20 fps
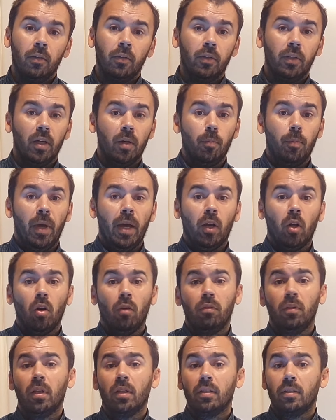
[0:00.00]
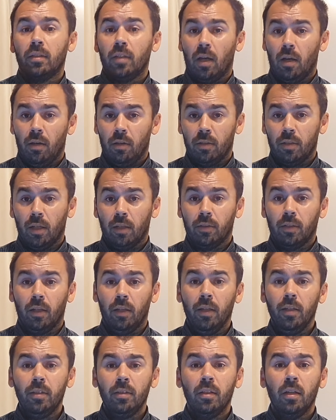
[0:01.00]
The back of the
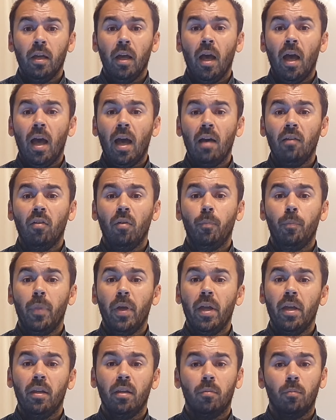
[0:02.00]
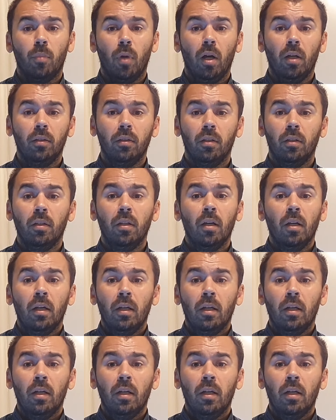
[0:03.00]
satellites have a pairing button